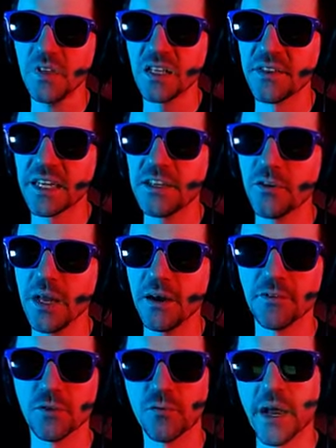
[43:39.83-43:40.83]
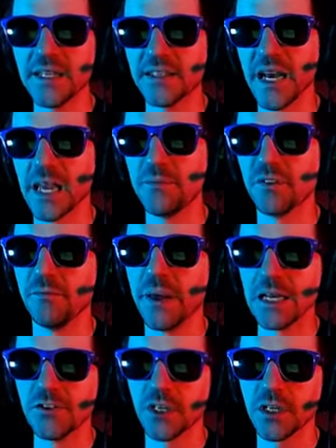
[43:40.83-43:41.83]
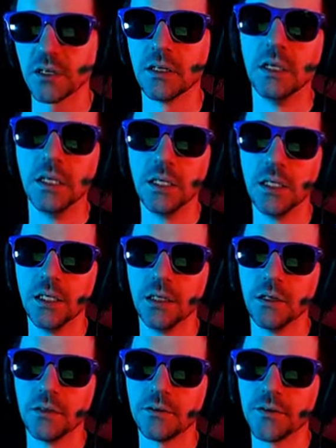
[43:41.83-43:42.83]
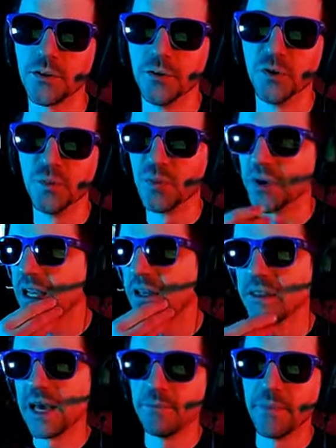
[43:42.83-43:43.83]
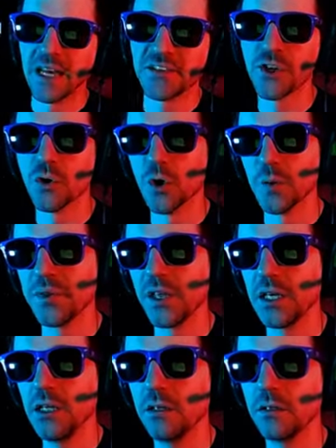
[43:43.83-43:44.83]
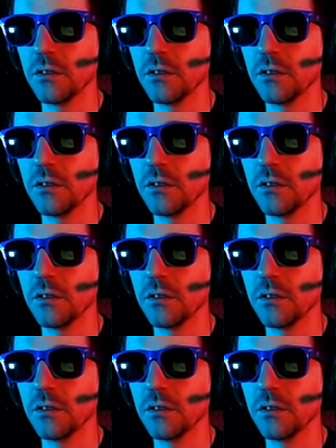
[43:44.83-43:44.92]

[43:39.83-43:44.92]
that I don't have the right type of magic to break that magic orb thingy.